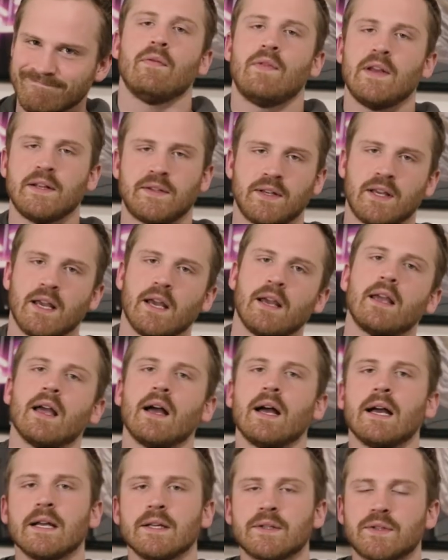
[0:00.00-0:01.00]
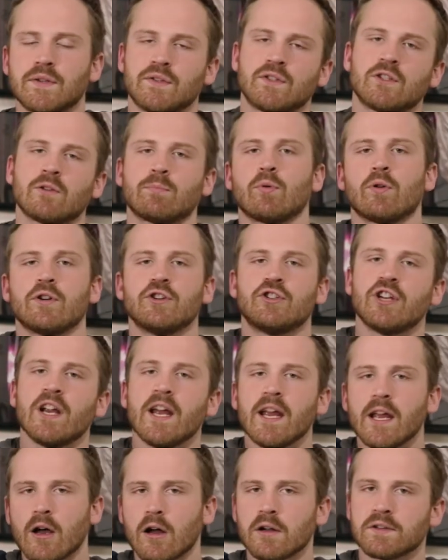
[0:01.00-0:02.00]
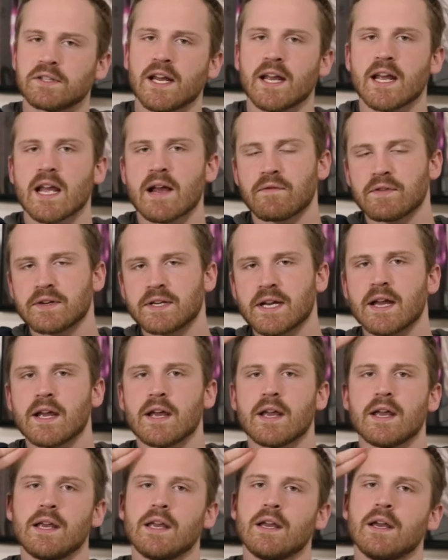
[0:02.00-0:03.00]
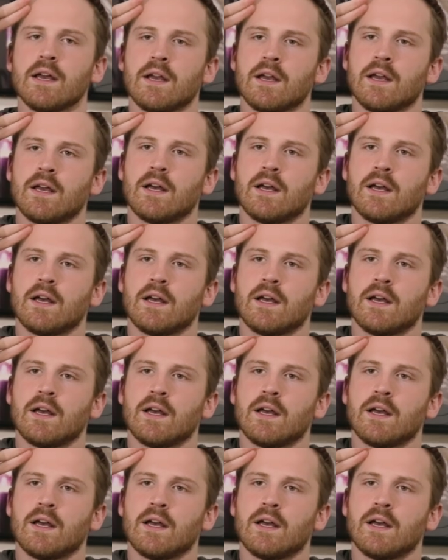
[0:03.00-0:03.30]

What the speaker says: Thanks again, guys. This is your boy Jay all day, every day.